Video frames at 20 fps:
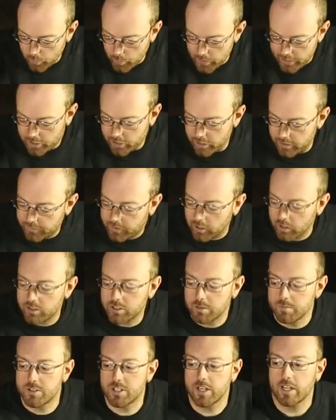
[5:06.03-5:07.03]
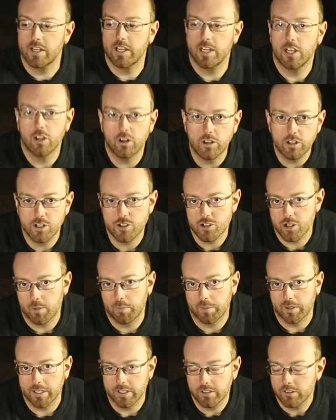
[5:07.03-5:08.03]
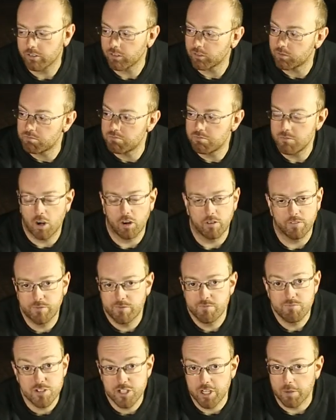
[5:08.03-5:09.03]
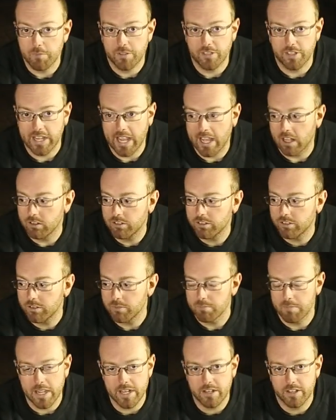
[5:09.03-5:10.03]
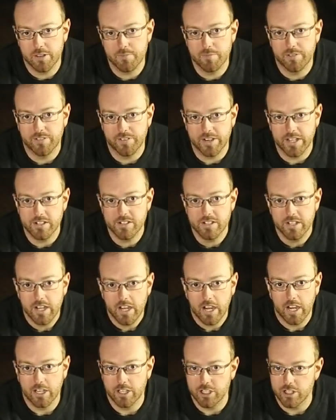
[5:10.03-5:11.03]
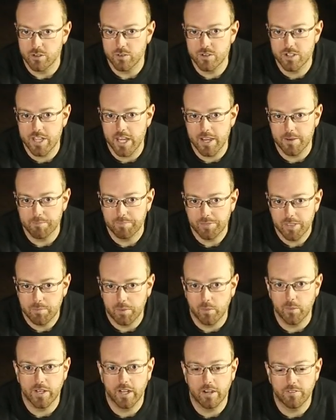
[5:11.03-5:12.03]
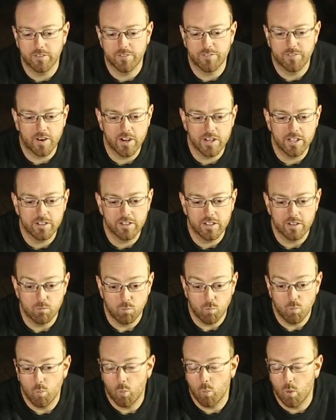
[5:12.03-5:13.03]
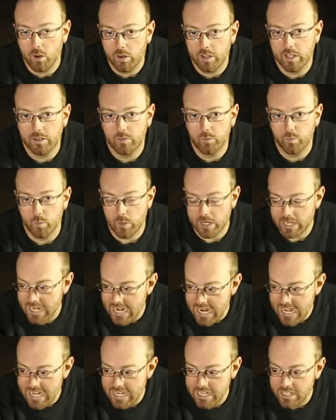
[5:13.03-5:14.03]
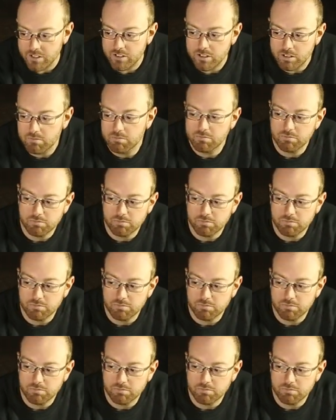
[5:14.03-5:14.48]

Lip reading: We could have got some slightly longer drop links off something else, made them fit, and used them, but we'd have to find what we need,